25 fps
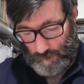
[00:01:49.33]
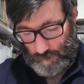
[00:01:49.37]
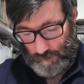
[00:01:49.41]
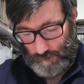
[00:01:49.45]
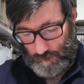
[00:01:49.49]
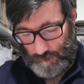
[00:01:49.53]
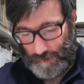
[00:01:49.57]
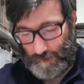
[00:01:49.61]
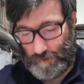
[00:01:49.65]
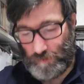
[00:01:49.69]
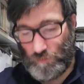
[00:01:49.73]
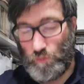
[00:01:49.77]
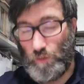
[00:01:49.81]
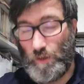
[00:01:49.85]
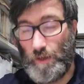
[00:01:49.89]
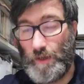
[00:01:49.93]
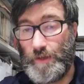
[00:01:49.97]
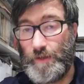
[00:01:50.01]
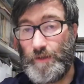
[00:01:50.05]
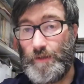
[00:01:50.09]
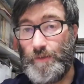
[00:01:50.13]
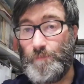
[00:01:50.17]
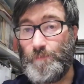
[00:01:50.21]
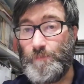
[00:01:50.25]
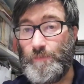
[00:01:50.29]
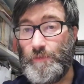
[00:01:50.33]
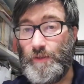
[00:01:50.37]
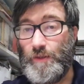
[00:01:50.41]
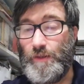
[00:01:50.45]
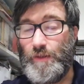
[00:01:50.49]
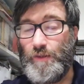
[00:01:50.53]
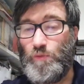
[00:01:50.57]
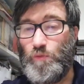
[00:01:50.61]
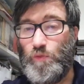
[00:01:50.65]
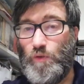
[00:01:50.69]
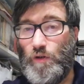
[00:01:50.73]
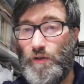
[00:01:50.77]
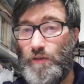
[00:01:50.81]
The next one,
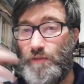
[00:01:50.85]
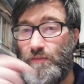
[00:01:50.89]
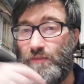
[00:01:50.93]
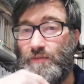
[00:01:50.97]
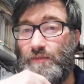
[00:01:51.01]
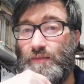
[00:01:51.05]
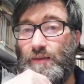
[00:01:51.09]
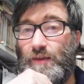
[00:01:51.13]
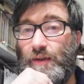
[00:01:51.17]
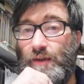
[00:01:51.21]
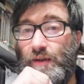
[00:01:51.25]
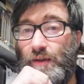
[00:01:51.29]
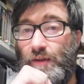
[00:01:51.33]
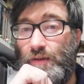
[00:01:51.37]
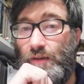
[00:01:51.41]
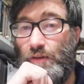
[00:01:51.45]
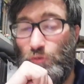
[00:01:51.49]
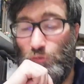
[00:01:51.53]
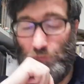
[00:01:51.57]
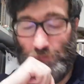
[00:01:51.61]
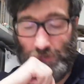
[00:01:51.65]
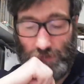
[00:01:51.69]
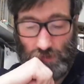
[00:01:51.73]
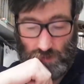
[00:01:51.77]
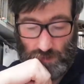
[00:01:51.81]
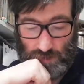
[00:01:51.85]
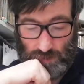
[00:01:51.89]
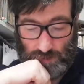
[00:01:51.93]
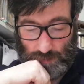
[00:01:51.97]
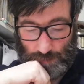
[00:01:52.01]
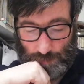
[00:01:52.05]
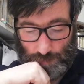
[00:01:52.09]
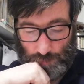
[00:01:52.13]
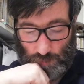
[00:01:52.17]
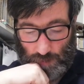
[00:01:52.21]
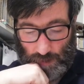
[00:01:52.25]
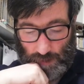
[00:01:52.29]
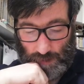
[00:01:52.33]
it was a real
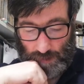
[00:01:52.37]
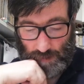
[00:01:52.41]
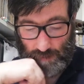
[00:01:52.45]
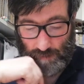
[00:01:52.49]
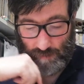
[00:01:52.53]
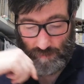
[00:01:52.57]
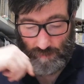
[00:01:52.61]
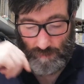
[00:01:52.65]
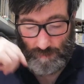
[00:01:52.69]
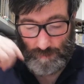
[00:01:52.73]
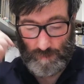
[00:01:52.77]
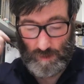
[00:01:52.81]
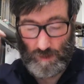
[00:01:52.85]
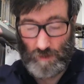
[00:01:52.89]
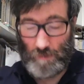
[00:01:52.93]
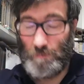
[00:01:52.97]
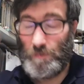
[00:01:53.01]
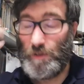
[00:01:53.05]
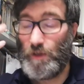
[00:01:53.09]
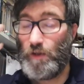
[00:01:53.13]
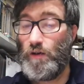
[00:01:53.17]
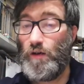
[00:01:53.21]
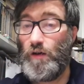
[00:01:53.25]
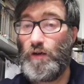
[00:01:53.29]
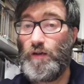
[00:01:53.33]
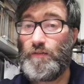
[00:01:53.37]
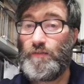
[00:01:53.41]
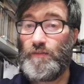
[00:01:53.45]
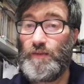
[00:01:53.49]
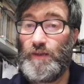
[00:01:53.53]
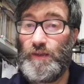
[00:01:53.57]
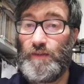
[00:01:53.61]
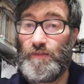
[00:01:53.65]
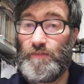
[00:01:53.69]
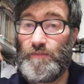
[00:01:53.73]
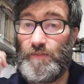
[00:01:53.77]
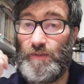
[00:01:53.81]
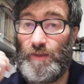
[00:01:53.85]
surprise because
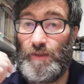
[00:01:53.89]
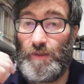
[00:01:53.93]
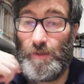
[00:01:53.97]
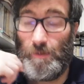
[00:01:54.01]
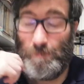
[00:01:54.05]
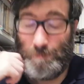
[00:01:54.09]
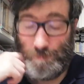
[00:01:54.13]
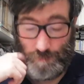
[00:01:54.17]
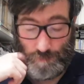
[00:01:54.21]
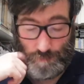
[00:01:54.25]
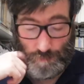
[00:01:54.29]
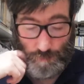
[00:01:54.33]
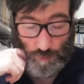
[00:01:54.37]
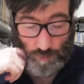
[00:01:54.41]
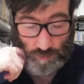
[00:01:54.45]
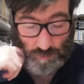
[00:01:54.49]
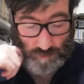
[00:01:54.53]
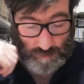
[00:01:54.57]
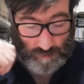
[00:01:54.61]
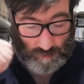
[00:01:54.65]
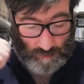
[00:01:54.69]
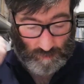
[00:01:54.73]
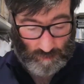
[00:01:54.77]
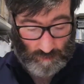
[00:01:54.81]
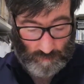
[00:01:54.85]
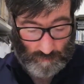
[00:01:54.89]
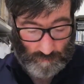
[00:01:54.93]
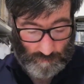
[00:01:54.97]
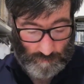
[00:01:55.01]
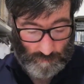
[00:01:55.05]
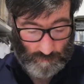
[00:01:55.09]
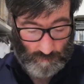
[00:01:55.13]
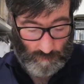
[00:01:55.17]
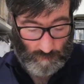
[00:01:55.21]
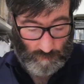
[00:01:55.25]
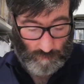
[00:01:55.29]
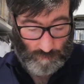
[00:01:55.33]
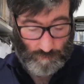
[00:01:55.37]
it's a postcard
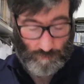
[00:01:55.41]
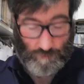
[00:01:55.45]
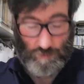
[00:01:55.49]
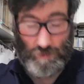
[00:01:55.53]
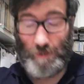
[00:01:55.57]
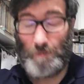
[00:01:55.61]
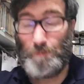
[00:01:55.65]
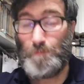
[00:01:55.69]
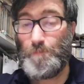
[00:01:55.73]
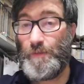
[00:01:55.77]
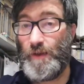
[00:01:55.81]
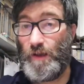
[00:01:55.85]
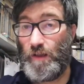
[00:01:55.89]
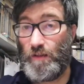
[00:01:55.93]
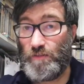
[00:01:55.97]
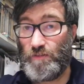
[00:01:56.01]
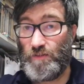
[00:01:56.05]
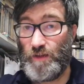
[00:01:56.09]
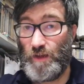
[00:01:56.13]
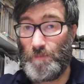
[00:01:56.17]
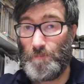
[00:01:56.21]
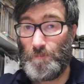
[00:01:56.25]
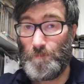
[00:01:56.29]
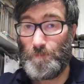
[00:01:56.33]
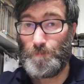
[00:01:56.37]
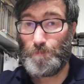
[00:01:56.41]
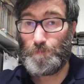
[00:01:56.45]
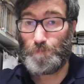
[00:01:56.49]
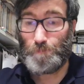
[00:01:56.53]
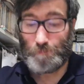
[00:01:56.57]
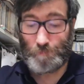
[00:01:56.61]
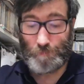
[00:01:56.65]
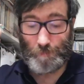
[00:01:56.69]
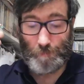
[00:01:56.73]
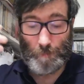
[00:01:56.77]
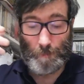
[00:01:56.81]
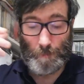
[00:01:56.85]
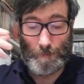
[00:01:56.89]
from Belgium,
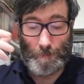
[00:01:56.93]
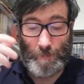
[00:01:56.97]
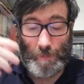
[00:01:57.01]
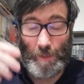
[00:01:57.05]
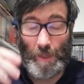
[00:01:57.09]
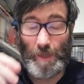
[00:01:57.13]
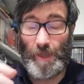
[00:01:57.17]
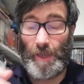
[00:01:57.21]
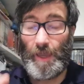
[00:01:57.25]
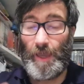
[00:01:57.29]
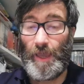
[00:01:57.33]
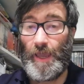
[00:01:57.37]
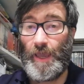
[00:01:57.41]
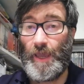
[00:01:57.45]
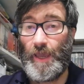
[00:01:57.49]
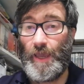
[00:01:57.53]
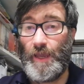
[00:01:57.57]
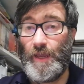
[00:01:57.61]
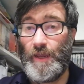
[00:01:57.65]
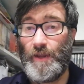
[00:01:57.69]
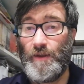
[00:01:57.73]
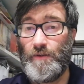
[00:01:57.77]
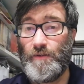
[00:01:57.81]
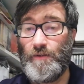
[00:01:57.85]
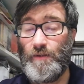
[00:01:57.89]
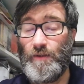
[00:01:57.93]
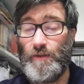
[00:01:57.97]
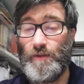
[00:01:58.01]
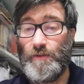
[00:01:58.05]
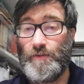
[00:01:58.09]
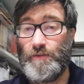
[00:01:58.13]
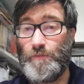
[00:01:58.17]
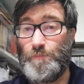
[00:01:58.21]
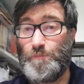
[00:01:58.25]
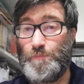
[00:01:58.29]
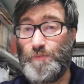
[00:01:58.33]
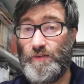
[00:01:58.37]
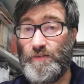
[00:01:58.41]
and
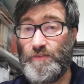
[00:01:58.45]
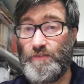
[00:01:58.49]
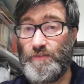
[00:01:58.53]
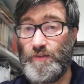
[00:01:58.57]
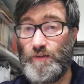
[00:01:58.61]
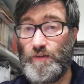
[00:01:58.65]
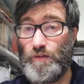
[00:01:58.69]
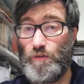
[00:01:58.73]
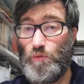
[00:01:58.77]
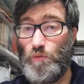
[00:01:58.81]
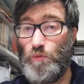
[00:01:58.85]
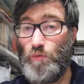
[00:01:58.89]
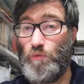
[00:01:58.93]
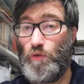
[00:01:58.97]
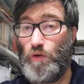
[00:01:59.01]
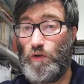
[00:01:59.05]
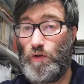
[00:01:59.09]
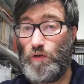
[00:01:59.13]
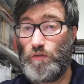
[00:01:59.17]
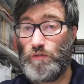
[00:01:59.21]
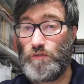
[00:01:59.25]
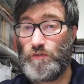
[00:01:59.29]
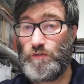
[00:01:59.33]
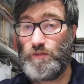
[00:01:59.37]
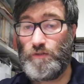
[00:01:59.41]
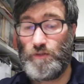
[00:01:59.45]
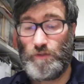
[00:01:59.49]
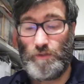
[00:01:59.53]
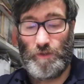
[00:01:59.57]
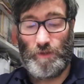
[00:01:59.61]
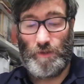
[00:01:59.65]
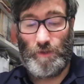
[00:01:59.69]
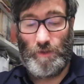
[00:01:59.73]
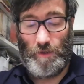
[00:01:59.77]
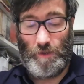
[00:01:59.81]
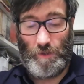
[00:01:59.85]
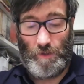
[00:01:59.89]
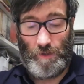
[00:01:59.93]
the person who wrote
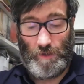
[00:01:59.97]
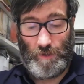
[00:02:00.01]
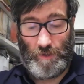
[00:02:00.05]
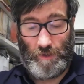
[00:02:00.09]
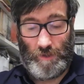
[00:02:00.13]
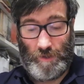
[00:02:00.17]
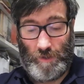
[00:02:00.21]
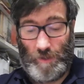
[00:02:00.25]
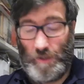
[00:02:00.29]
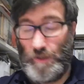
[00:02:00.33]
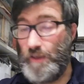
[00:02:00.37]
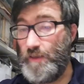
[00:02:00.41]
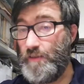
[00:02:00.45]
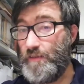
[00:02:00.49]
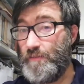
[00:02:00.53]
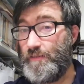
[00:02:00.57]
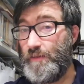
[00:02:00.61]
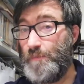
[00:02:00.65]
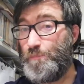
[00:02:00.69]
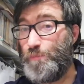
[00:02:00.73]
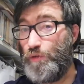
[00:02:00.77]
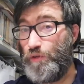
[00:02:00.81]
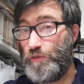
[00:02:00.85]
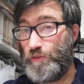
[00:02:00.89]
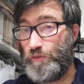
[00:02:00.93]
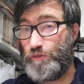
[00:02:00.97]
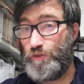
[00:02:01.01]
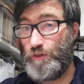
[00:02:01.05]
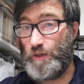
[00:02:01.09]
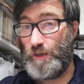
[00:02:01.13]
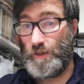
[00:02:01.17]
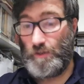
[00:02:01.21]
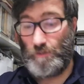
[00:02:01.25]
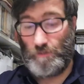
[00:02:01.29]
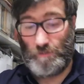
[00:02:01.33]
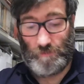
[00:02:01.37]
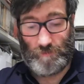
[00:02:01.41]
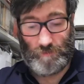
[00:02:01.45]
is a
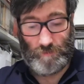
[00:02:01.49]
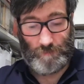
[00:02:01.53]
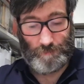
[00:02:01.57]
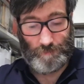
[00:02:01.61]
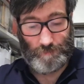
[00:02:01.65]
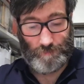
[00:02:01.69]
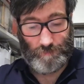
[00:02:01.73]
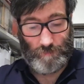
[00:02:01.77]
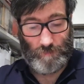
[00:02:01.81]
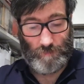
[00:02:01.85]
Portuguese,